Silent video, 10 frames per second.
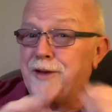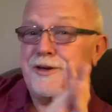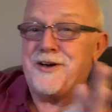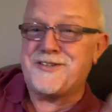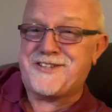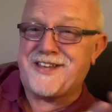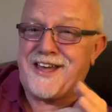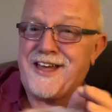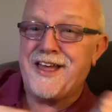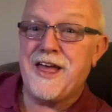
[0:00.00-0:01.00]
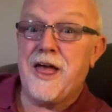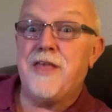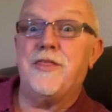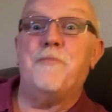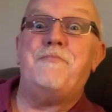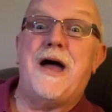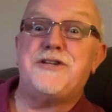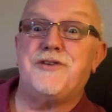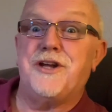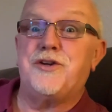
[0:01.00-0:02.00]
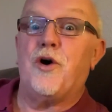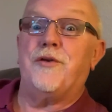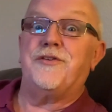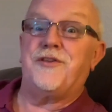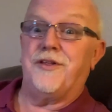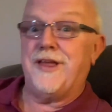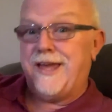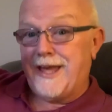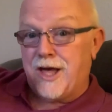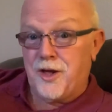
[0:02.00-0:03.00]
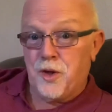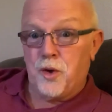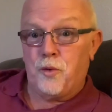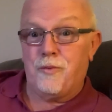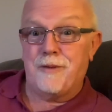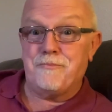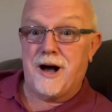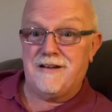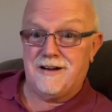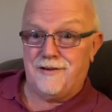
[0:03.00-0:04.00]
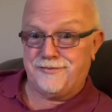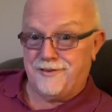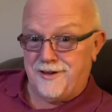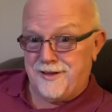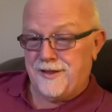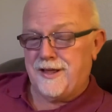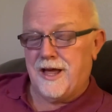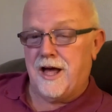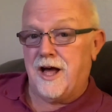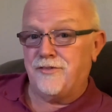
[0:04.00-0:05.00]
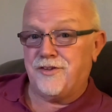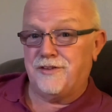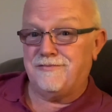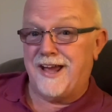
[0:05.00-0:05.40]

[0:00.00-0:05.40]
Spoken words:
because the battery had gone to the one bar after, under the...